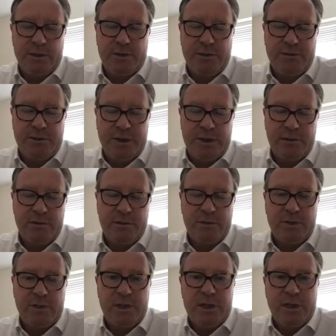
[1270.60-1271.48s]

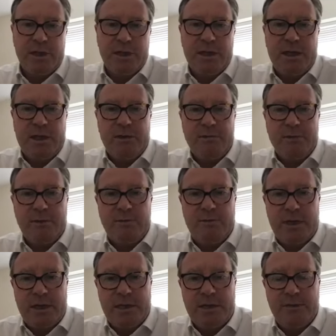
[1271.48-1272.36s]
vendors the
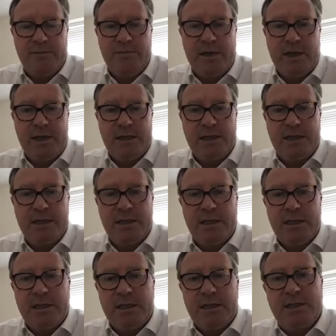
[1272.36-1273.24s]
right advice,
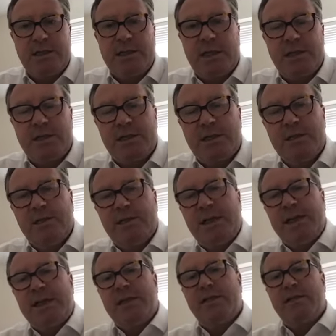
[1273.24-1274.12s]
such that
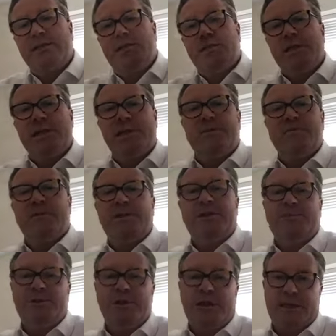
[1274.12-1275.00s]
they can achieve the
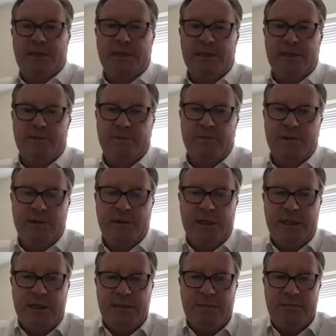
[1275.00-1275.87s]
objective that
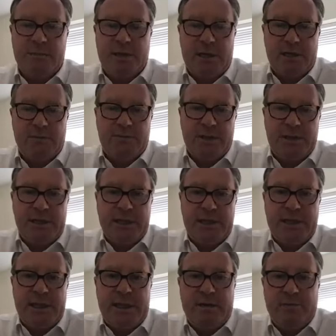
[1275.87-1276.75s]
they're
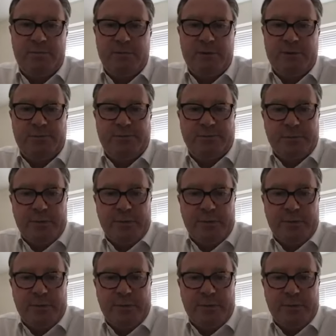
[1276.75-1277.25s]
setting out for.